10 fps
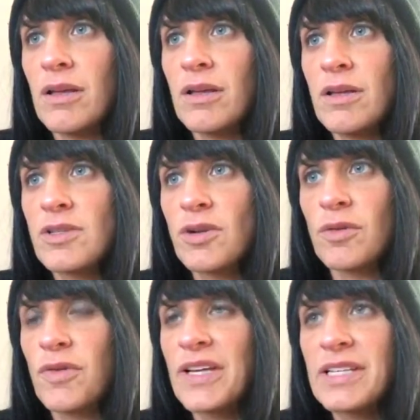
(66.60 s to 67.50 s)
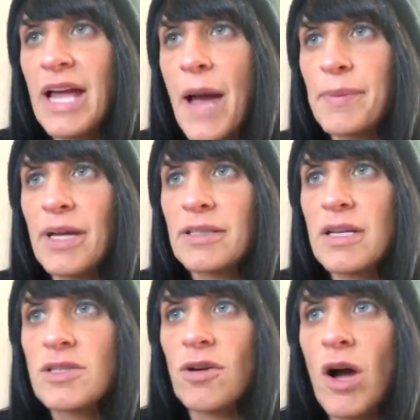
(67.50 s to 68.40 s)
certain things that happen like
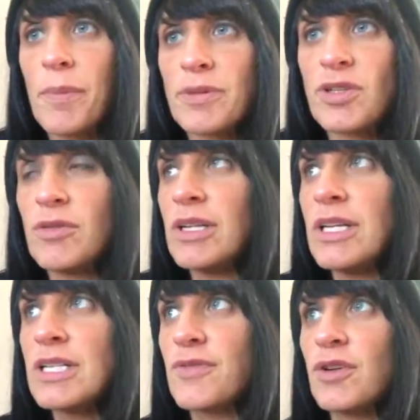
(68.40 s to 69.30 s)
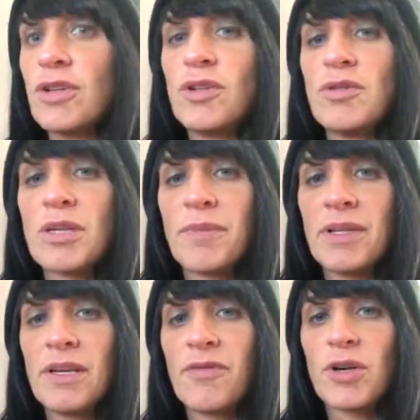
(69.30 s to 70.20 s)
this are opportunities for you to do
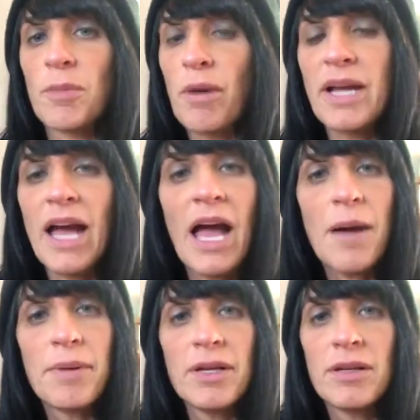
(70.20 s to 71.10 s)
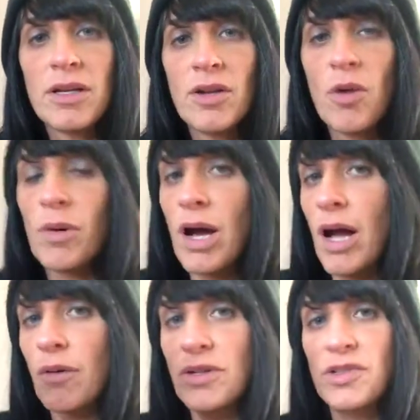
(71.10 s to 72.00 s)
something different or break a habit. I
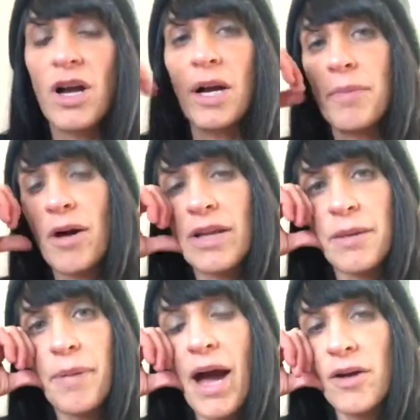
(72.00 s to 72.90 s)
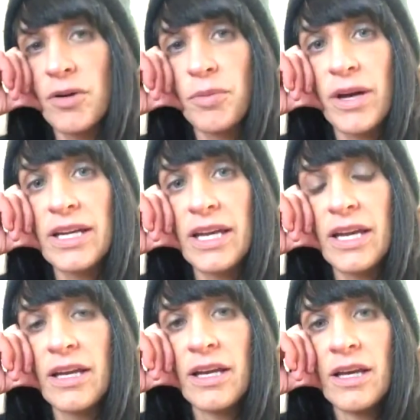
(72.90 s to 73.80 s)
always talk about like pattern
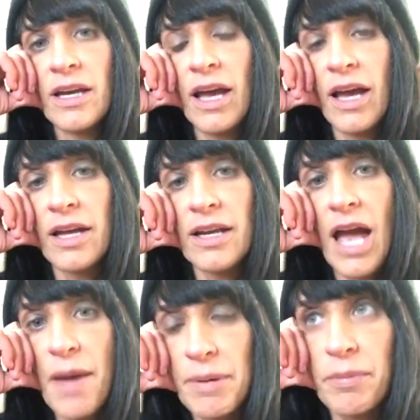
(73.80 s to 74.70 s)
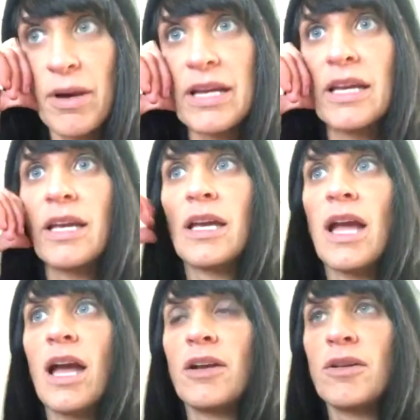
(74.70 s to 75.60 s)
breaking and habit breaking,
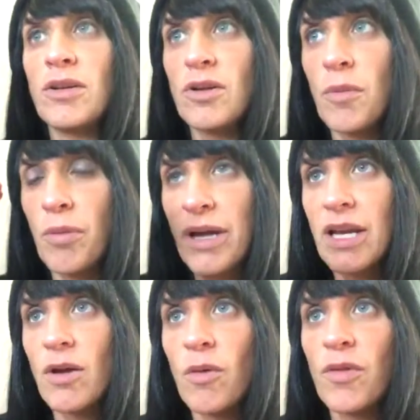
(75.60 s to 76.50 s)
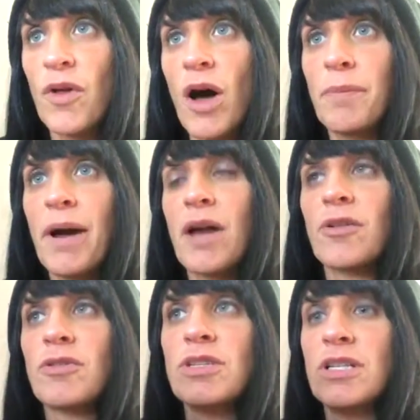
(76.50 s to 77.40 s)
and breaking old thought
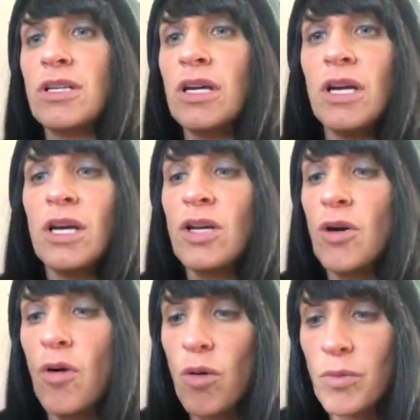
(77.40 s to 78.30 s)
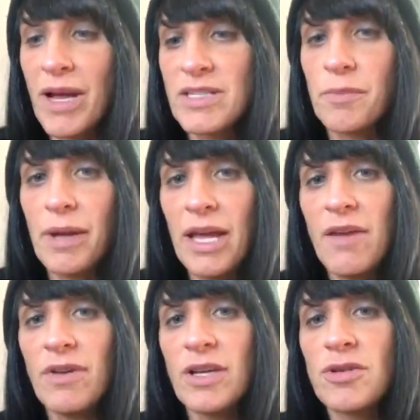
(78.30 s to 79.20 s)
patterns and old ways of
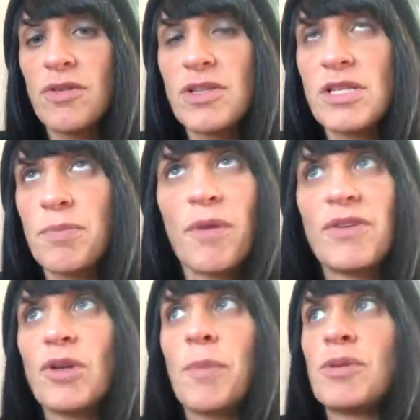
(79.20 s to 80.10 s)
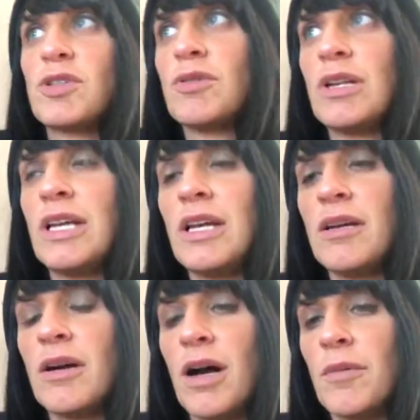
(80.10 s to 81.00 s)
behaving. So this is a perfect
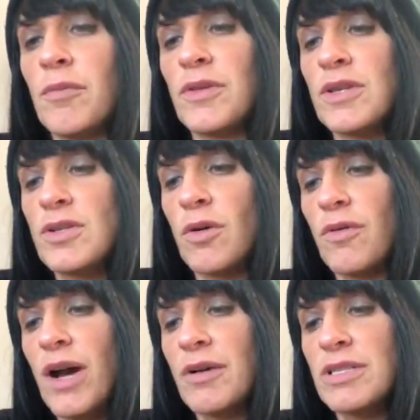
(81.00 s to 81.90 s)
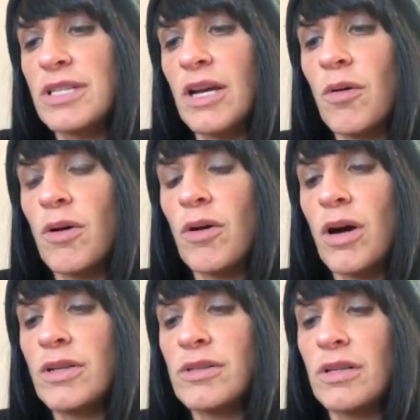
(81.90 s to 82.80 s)
opportunity with this whole virus thing going
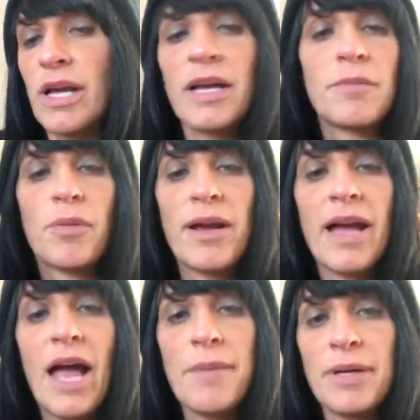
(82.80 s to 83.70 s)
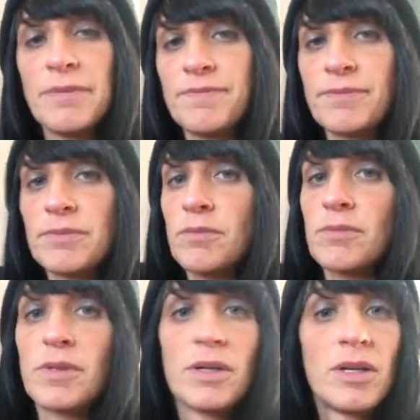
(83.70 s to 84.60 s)
on to like break a habit,
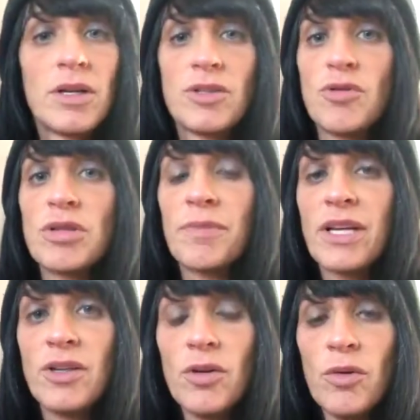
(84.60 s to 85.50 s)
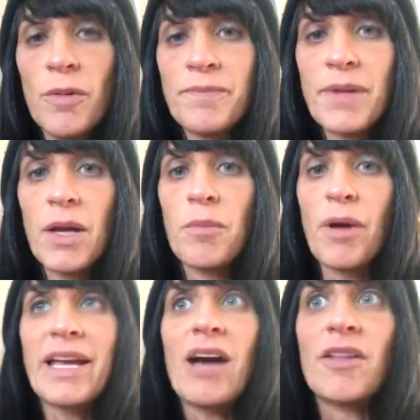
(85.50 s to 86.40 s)
do something new,
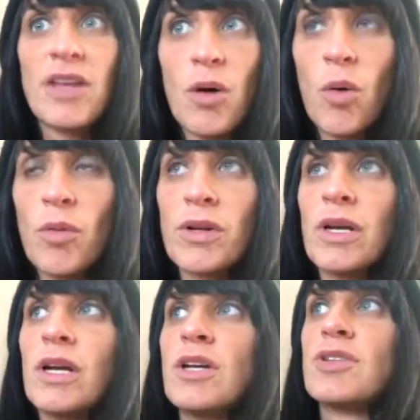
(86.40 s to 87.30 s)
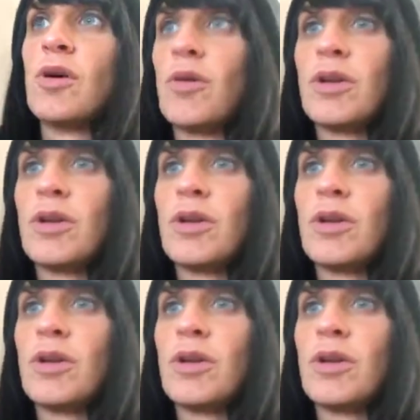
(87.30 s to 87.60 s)
break out of the old. So,